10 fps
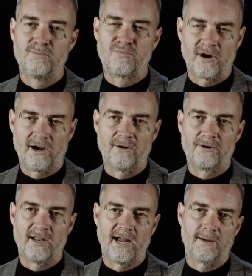proud
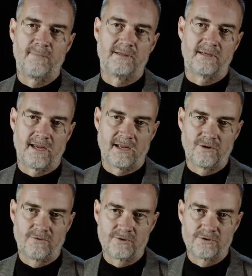and happy to hand
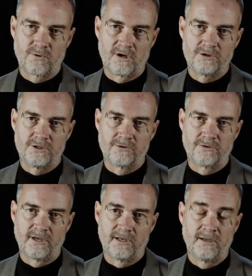over to our
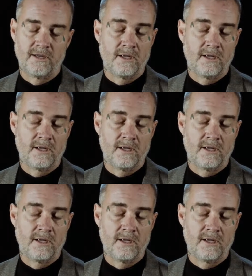children. And